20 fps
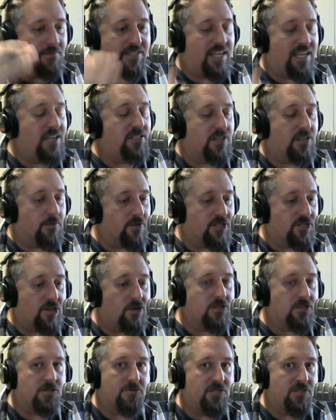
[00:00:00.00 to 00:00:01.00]
decent
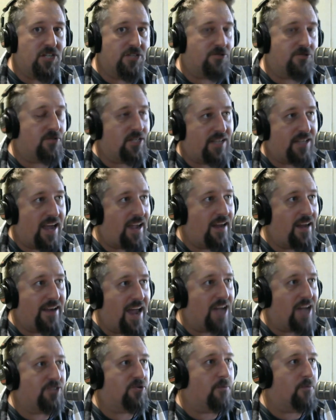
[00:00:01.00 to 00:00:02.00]
results just taking
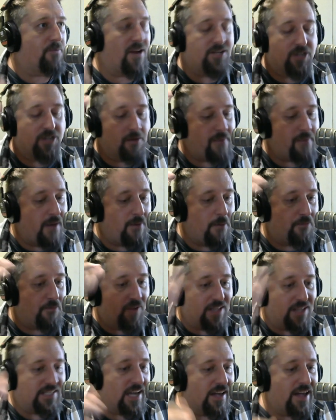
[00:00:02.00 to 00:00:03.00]
natural pressure and maybe
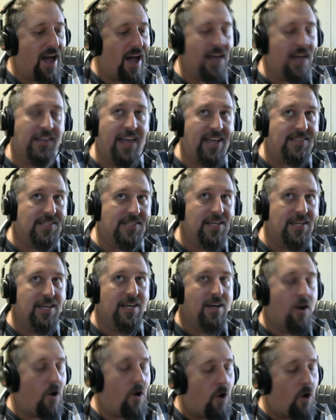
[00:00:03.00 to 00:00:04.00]
blitzing a guy late.
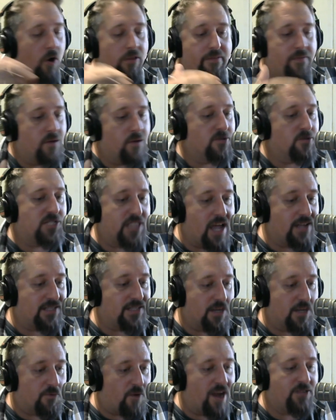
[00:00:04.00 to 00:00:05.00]
All of those
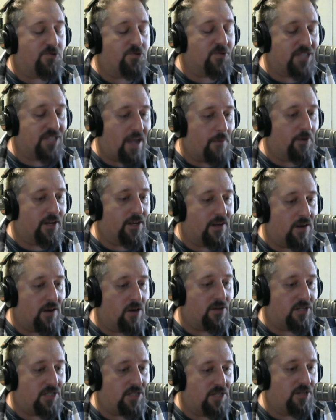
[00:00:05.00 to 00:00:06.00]
things that Rice was able
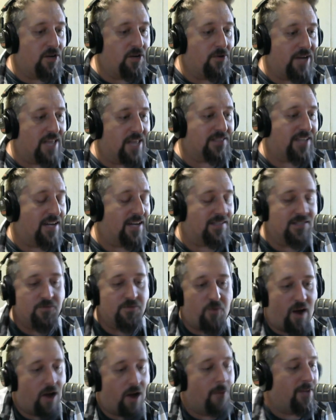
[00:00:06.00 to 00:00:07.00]
to do against
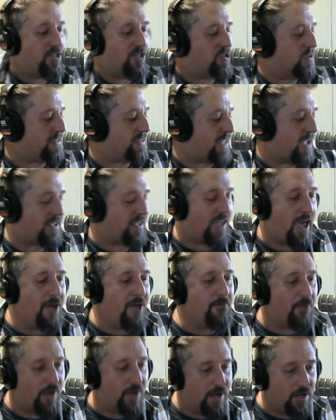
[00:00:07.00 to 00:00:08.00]
Texas, Wyoming took that
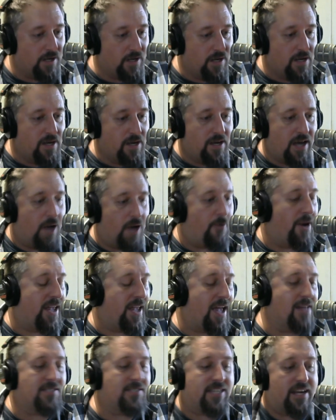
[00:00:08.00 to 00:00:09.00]
game plan and went
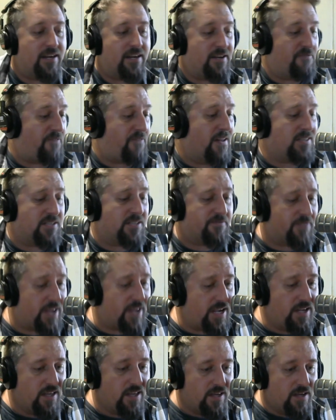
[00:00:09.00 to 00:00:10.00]
against it. And
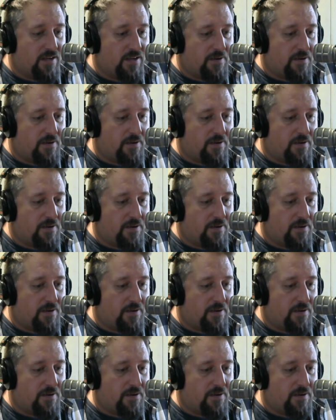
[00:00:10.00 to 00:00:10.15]
defensively,